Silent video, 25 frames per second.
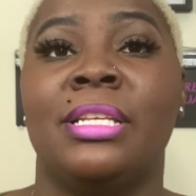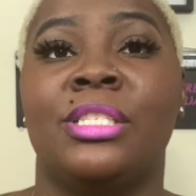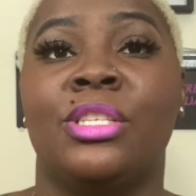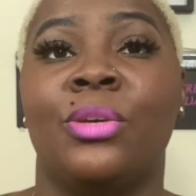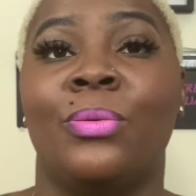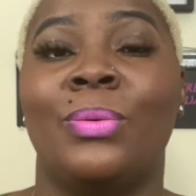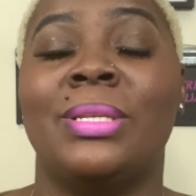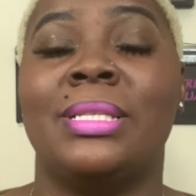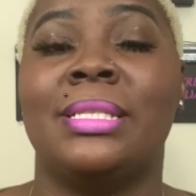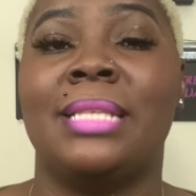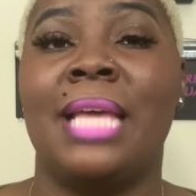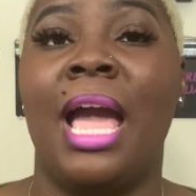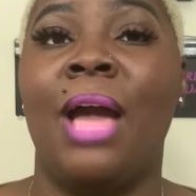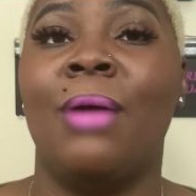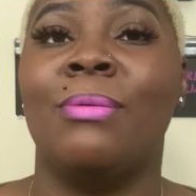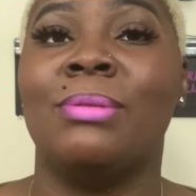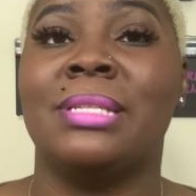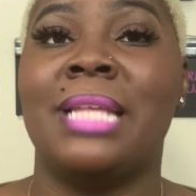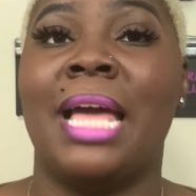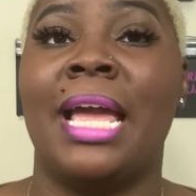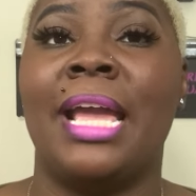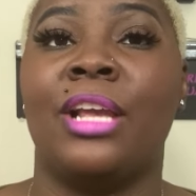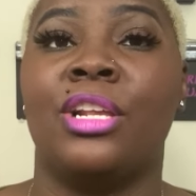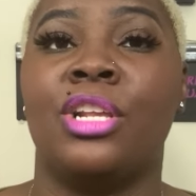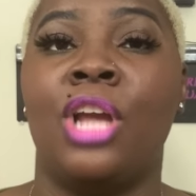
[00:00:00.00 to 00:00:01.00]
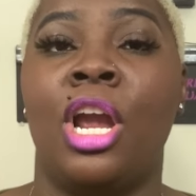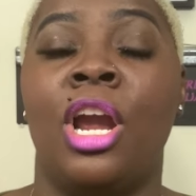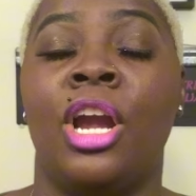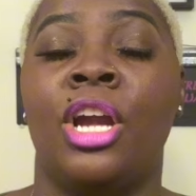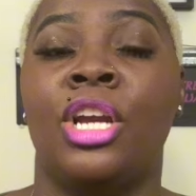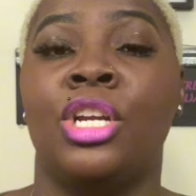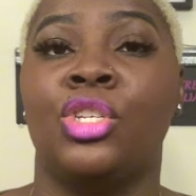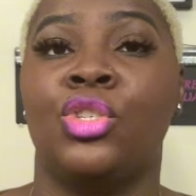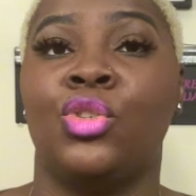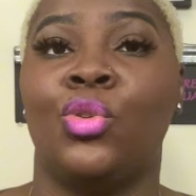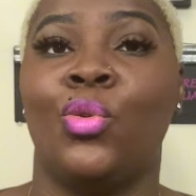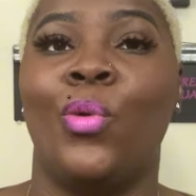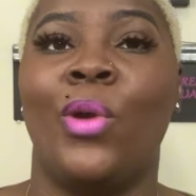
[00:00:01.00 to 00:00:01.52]
So it sounds like her
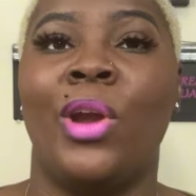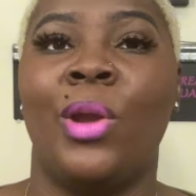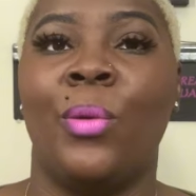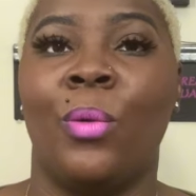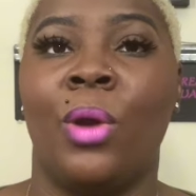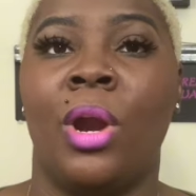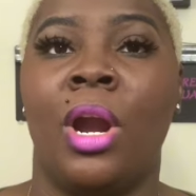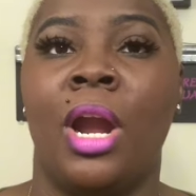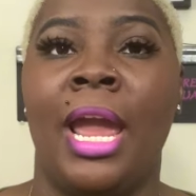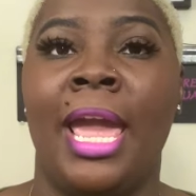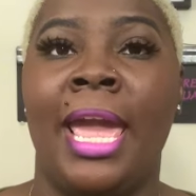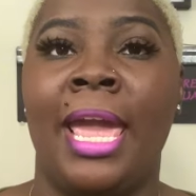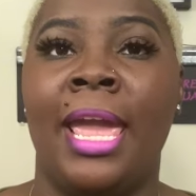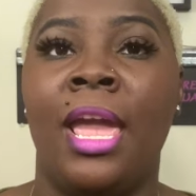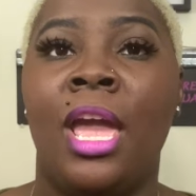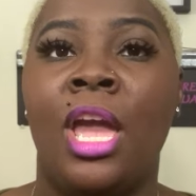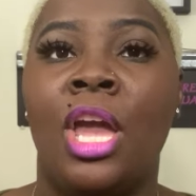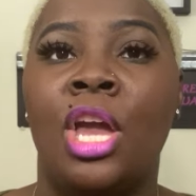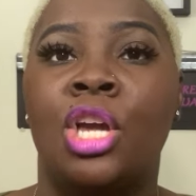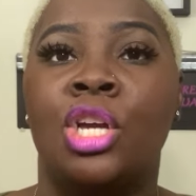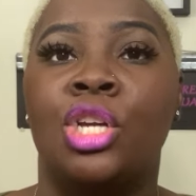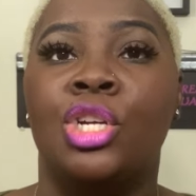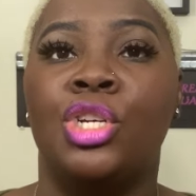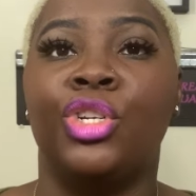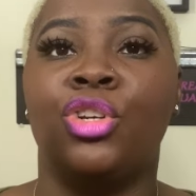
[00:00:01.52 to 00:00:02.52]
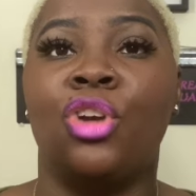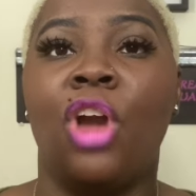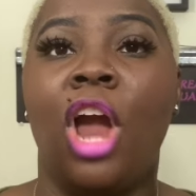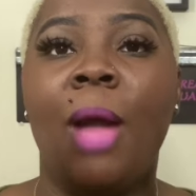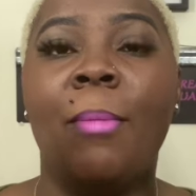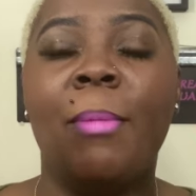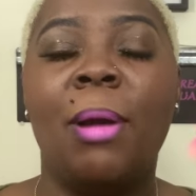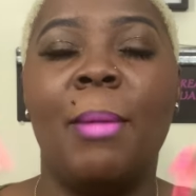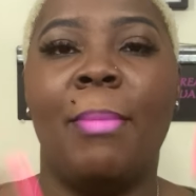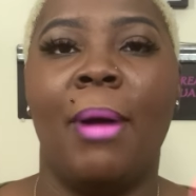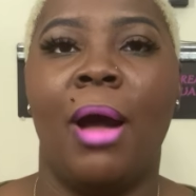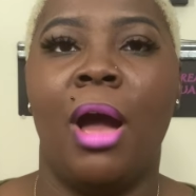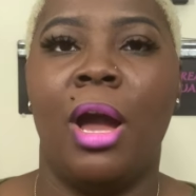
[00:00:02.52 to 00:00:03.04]
and Tory were a
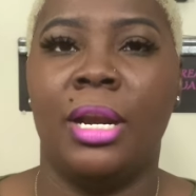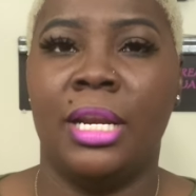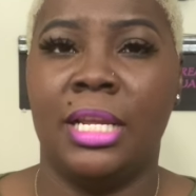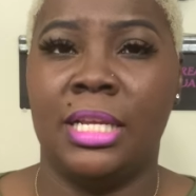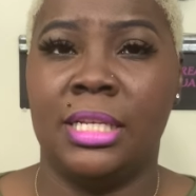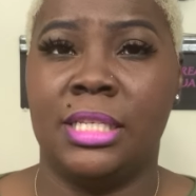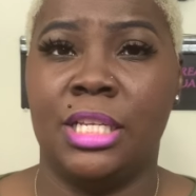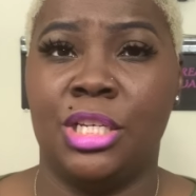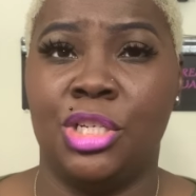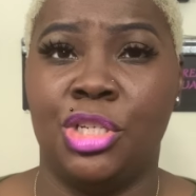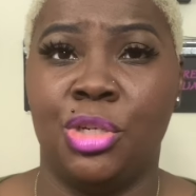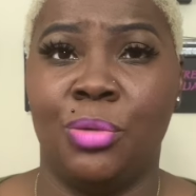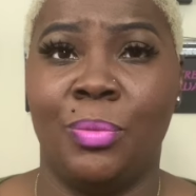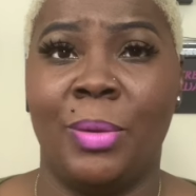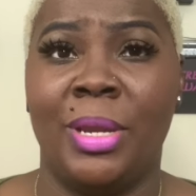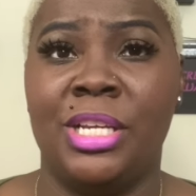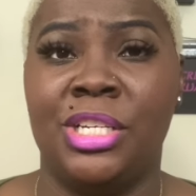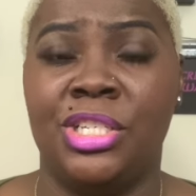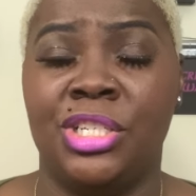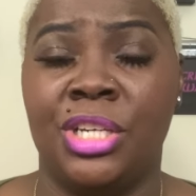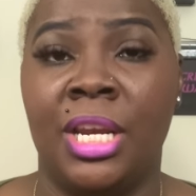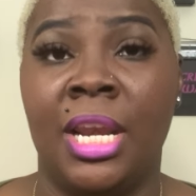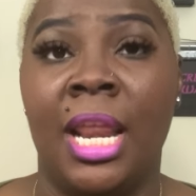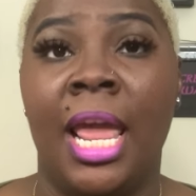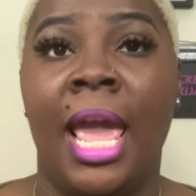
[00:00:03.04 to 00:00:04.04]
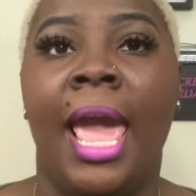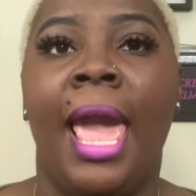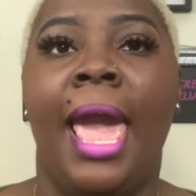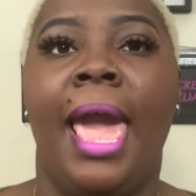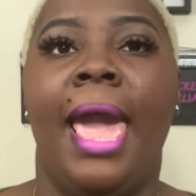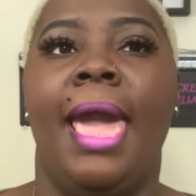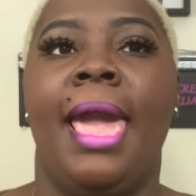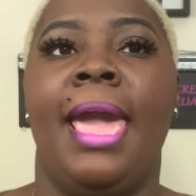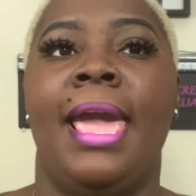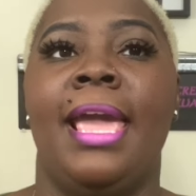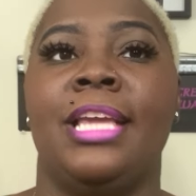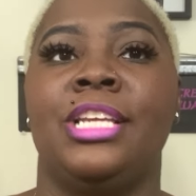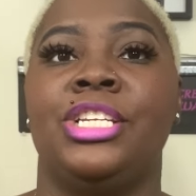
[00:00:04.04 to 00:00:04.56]
trauma bonding situation,
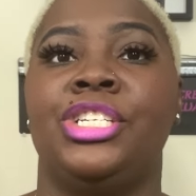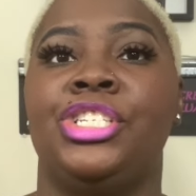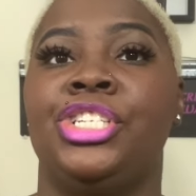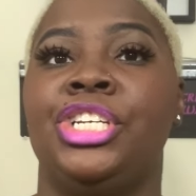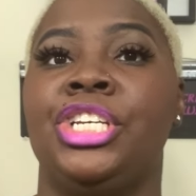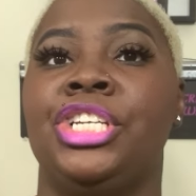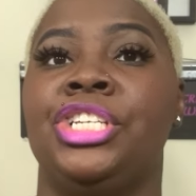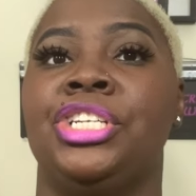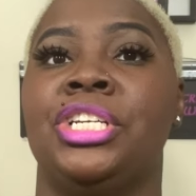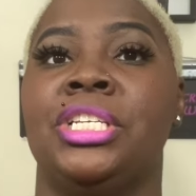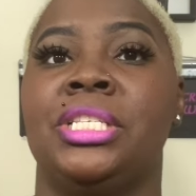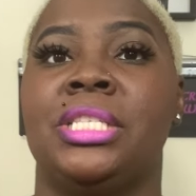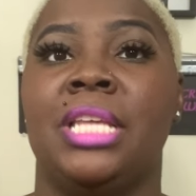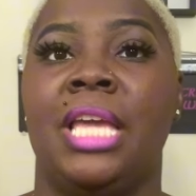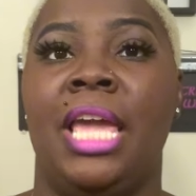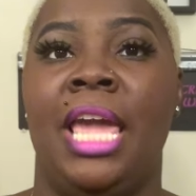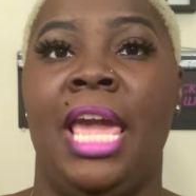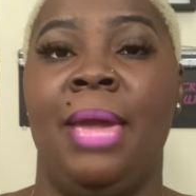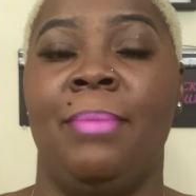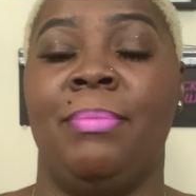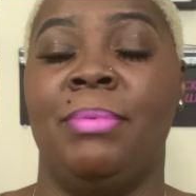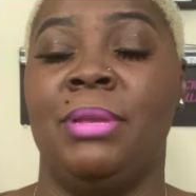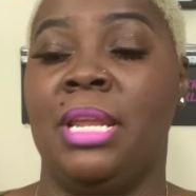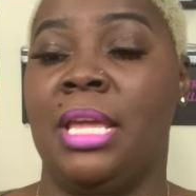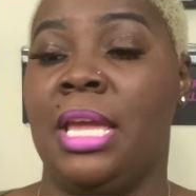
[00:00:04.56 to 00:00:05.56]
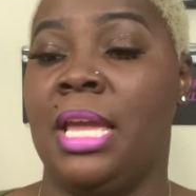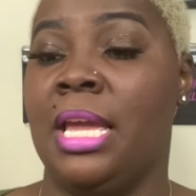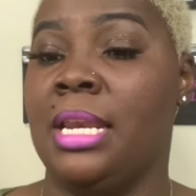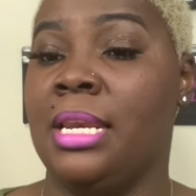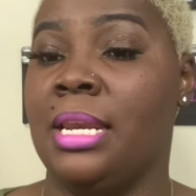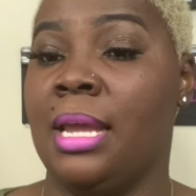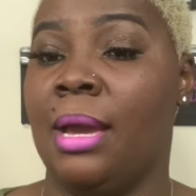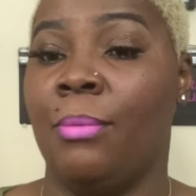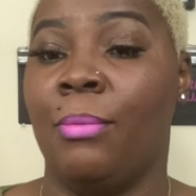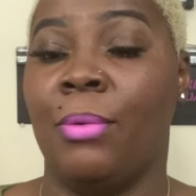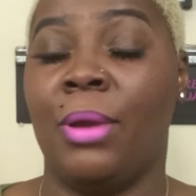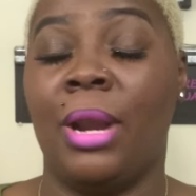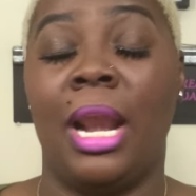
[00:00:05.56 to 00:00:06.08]
and she just happened to end
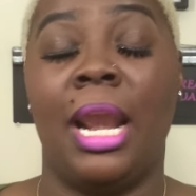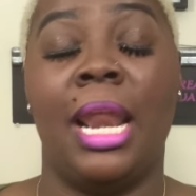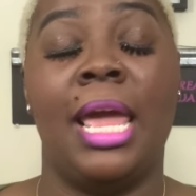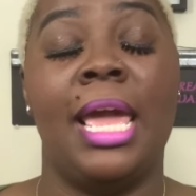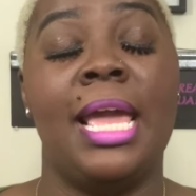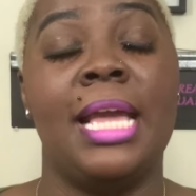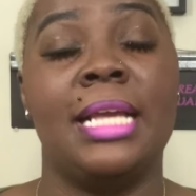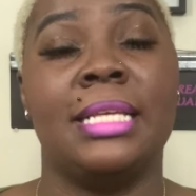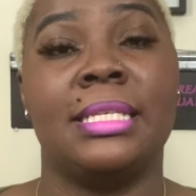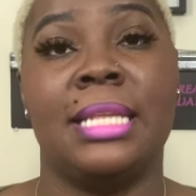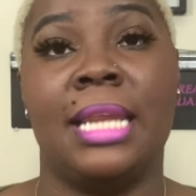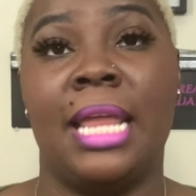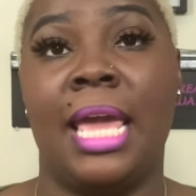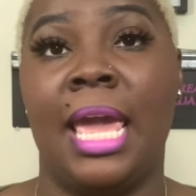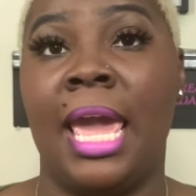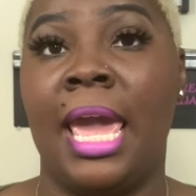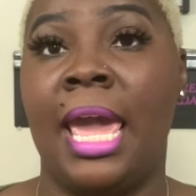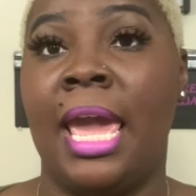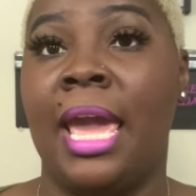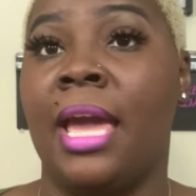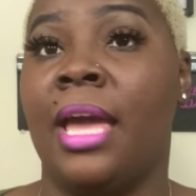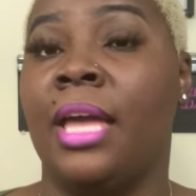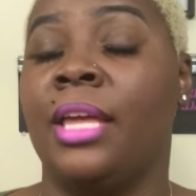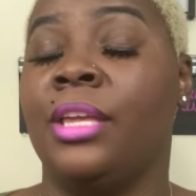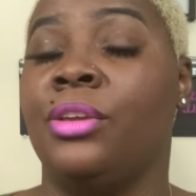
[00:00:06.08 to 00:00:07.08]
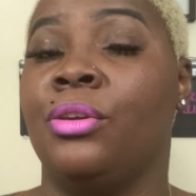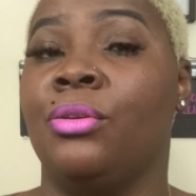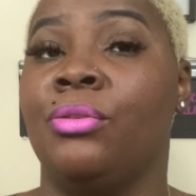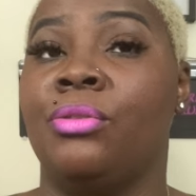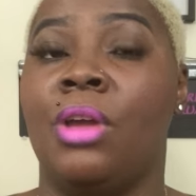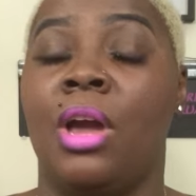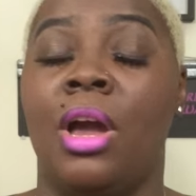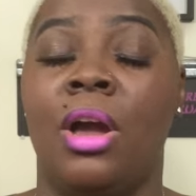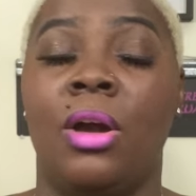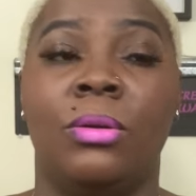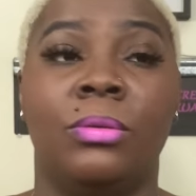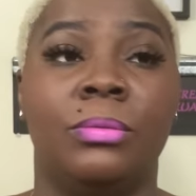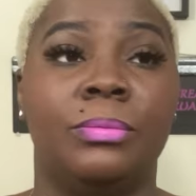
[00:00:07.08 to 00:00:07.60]
up with her legs in the air, you
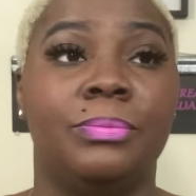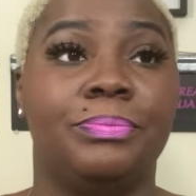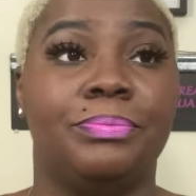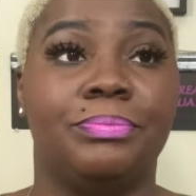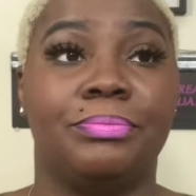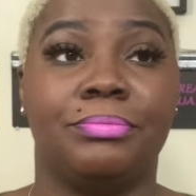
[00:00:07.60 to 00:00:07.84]
know,